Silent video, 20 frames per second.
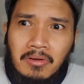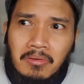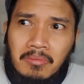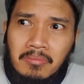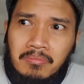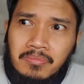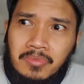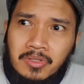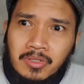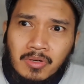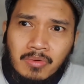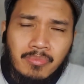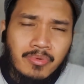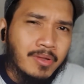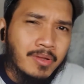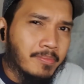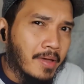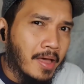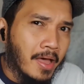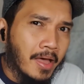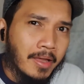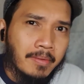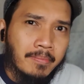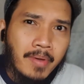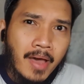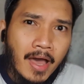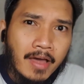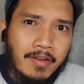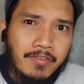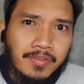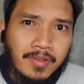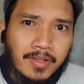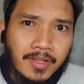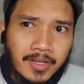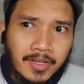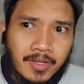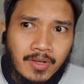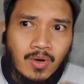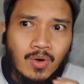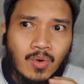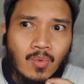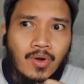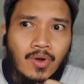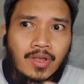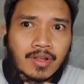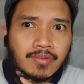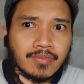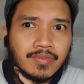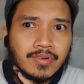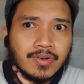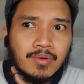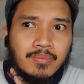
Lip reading: you know, bring back Batfleck or whatever,